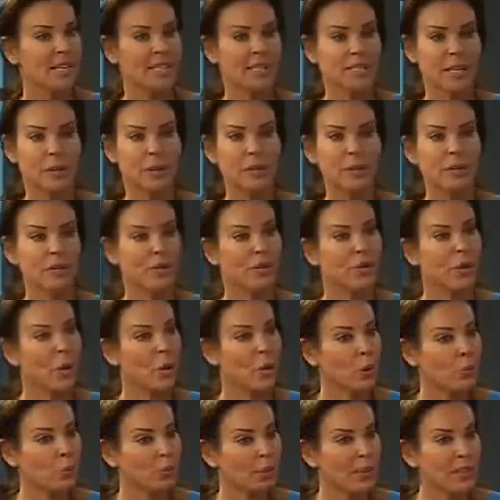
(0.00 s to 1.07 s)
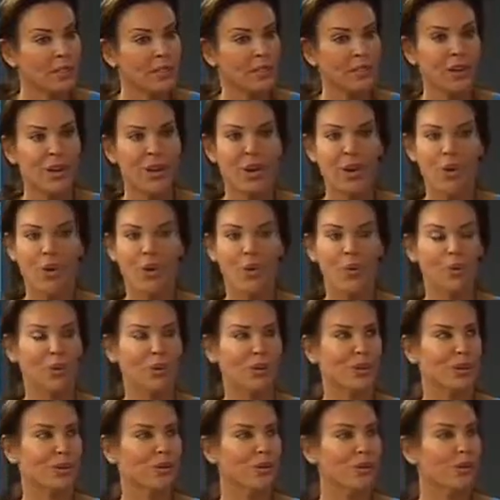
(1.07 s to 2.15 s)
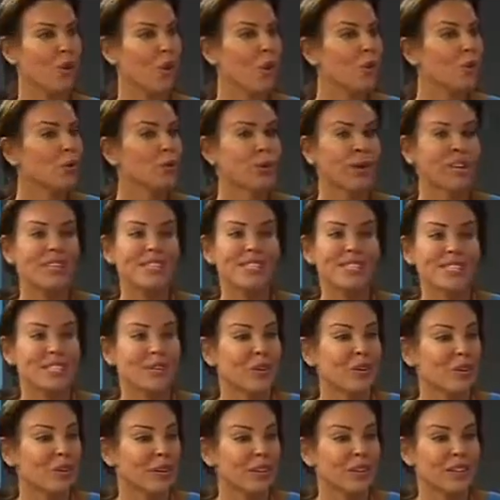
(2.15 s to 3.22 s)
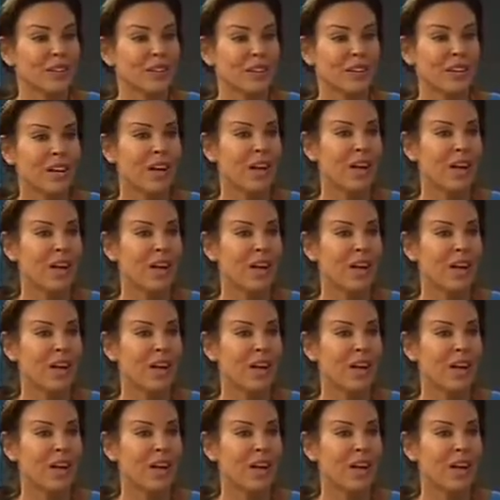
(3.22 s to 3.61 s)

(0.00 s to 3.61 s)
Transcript: Stick with your oatmeal or your whole grain cereal